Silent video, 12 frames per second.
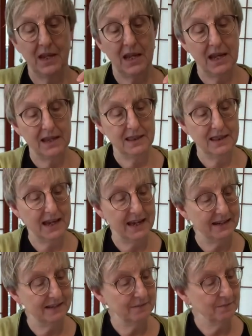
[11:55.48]
And
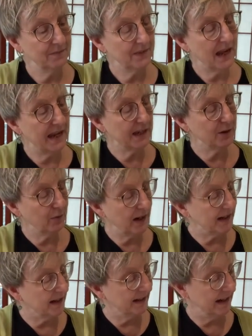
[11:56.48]
then I can
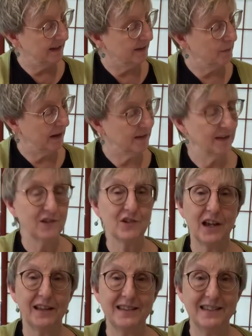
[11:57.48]
write a nice message
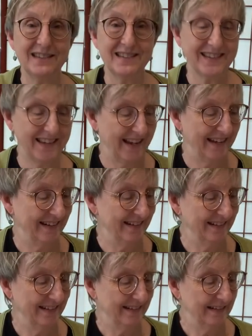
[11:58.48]
on the inside.
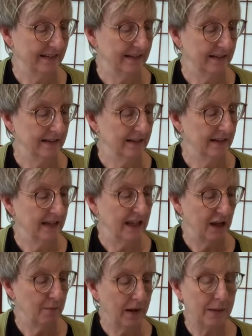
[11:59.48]

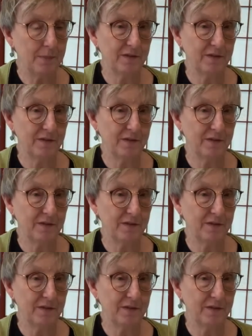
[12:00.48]
It might be